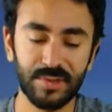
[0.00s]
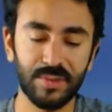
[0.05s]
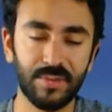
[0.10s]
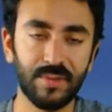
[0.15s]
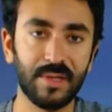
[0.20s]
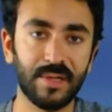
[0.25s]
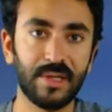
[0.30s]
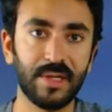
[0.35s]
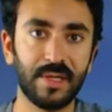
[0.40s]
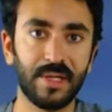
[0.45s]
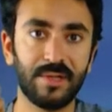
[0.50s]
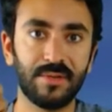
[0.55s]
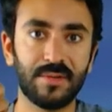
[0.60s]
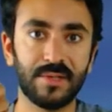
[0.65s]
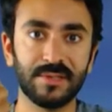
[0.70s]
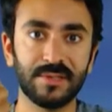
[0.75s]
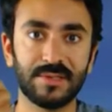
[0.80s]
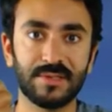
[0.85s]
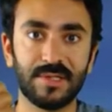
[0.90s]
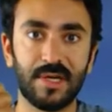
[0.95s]
also do
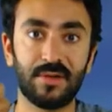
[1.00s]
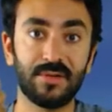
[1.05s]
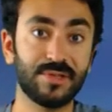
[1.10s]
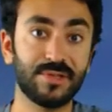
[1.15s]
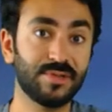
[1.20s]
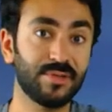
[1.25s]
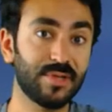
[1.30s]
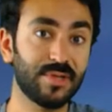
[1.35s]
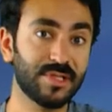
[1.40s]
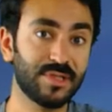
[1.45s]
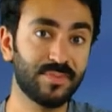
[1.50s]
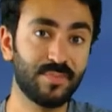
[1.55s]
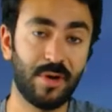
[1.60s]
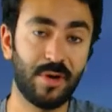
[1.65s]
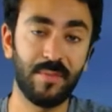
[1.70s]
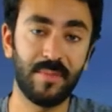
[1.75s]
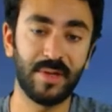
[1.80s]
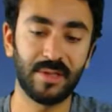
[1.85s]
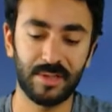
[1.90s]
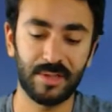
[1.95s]
it, and you can start
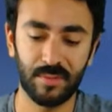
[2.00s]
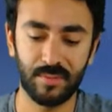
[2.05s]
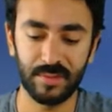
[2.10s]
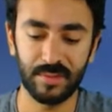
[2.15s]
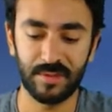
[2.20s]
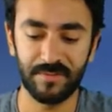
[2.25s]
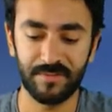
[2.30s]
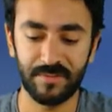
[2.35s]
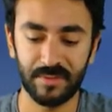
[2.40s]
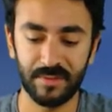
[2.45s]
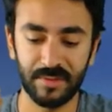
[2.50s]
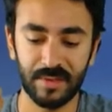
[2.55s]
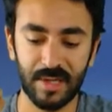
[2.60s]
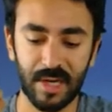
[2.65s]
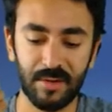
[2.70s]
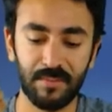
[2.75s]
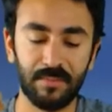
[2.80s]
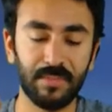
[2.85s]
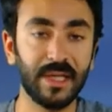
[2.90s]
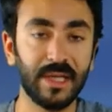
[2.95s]
also experimenting with
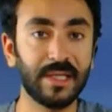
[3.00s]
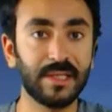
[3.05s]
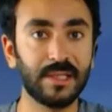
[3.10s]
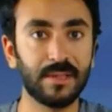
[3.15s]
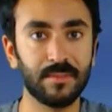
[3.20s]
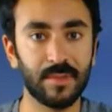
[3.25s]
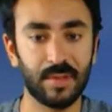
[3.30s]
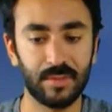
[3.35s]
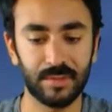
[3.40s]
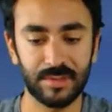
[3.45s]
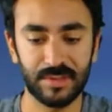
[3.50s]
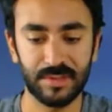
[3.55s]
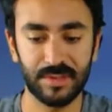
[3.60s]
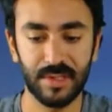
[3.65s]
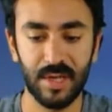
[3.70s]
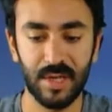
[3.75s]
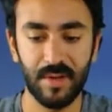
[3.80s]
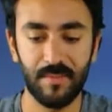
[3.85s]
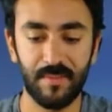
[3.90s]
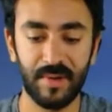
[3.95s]
different kind of
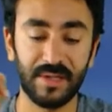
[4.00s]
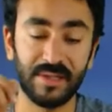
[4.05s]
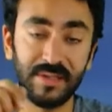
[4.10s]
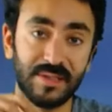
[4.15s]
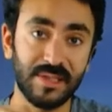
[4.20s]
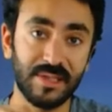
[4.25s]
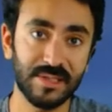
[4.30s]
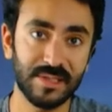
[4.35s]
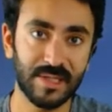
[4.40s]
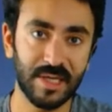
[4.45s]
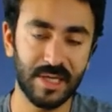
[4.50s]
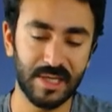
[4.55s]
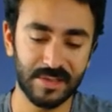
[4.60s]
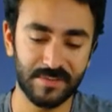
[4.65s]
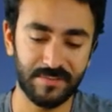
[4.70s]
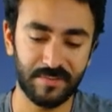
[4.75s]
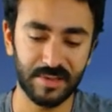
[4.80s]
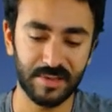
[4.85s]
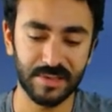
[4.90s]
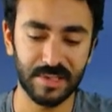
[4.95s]
blending modes. But in
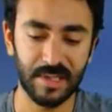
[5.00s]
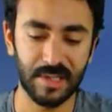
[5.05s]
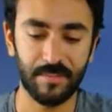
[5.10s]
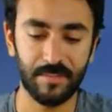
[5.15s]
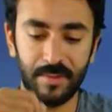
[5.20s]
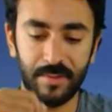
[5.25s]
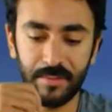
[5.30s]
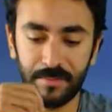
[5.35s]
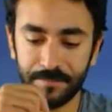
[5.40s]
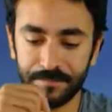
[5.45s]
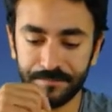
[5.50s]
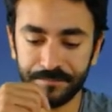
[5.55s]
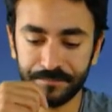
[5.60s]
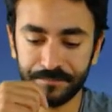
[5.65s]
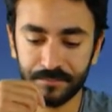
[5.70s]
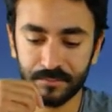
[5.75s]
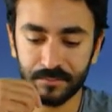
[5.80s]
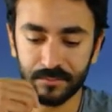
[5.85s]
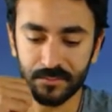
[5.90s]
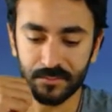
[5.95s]
this case, for
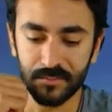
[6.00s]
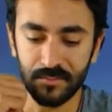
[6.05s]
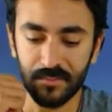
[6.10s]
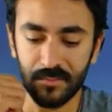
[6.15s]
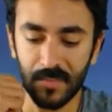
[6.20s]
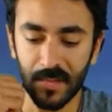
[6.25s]
example,